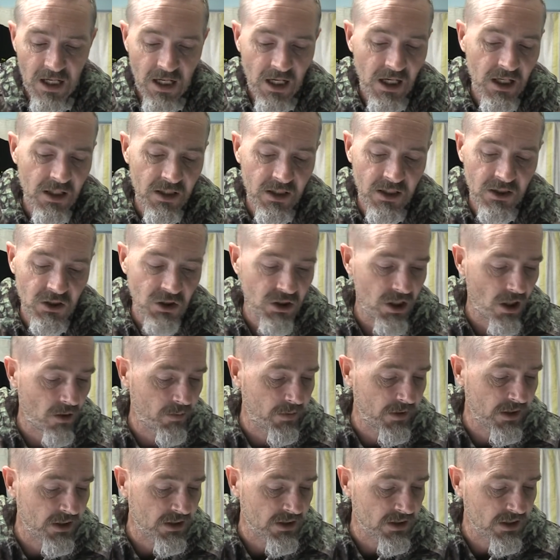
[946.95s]
and this shall
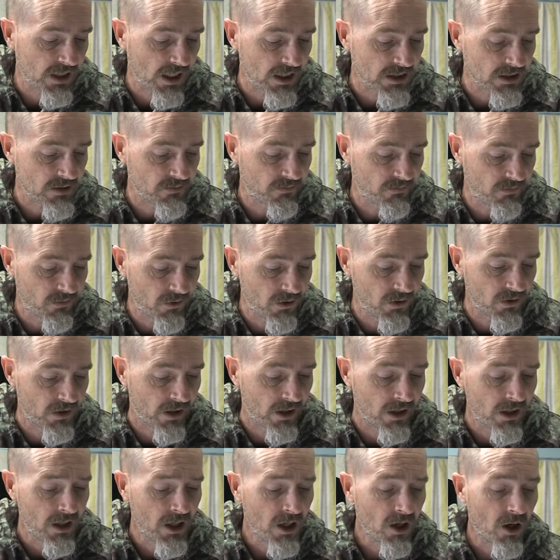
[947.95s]
be discussed
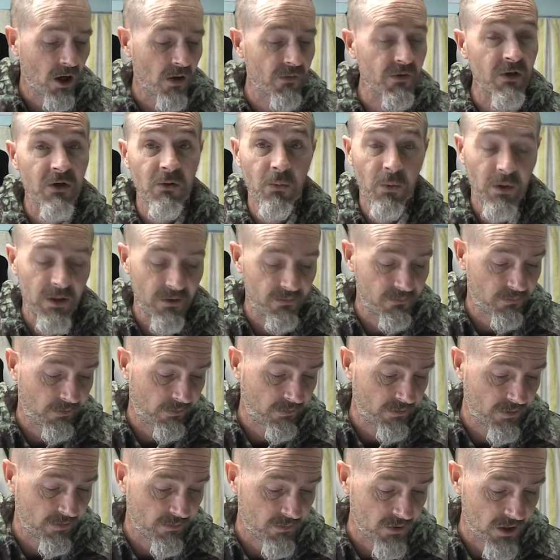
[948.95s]
further on the
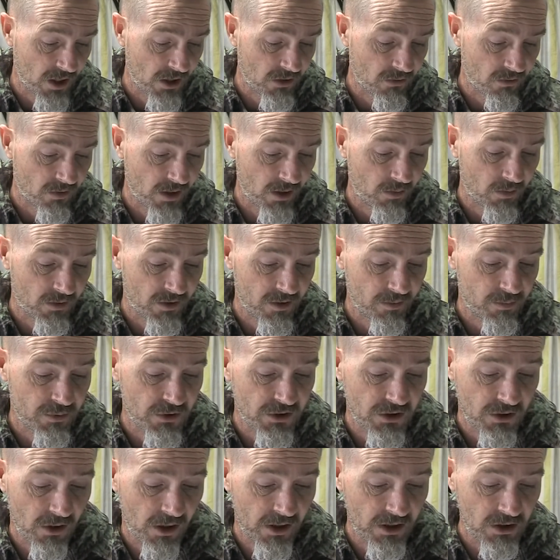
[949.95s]
25th of January with the
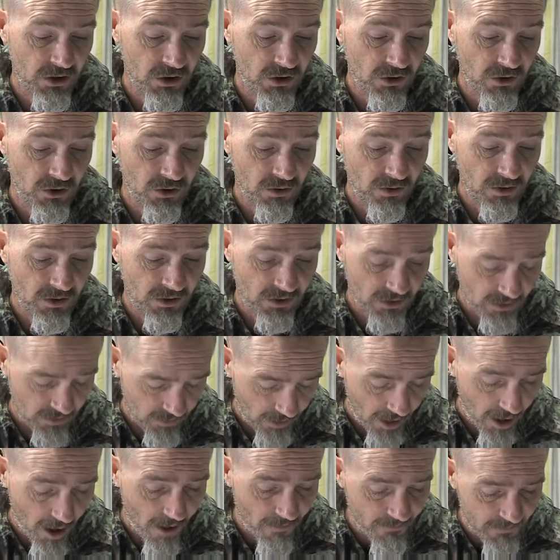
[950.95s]
presiding judicial
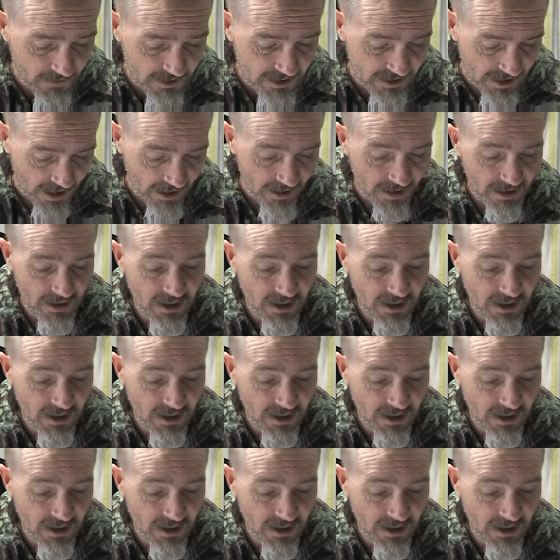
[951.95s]
officer.